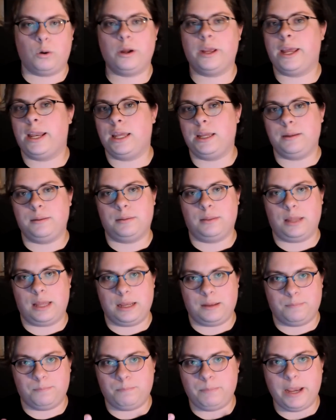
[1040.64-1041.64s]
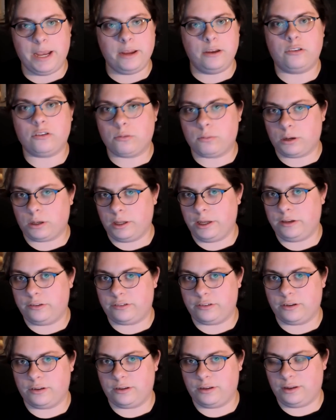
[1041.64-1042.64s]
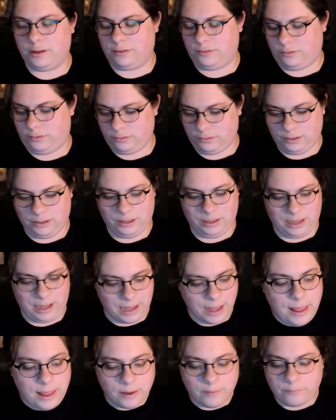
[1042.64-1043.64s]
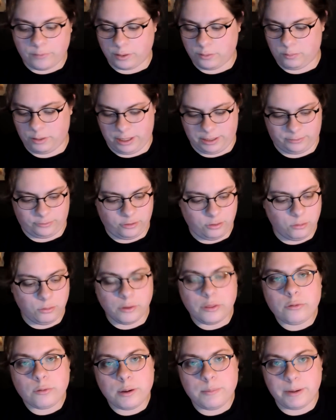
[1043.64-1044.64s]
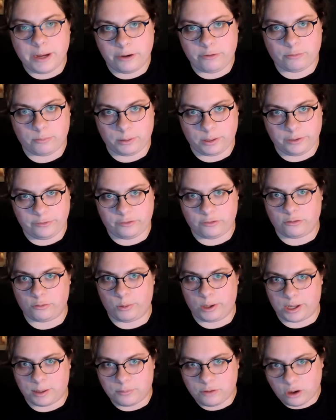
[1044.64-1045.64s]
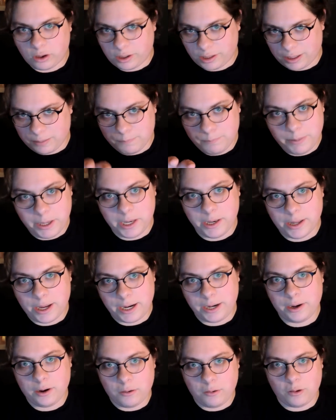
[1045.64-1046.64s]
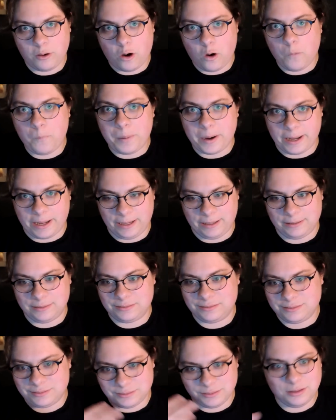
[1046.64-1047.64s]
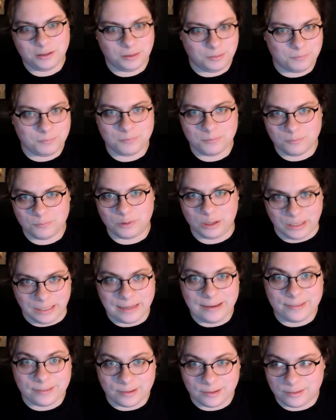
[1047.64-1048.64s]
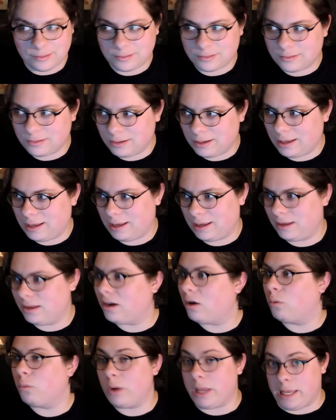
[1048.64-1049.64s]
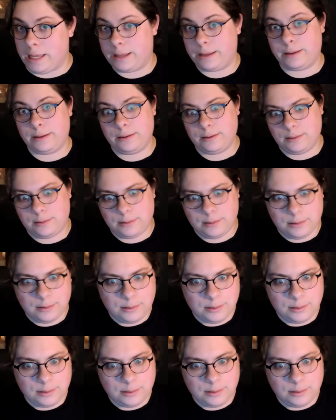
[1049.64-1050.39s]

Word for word: we're getting like major releases every week, two to three major releases a week. I'm talking like midnight opening releases a week.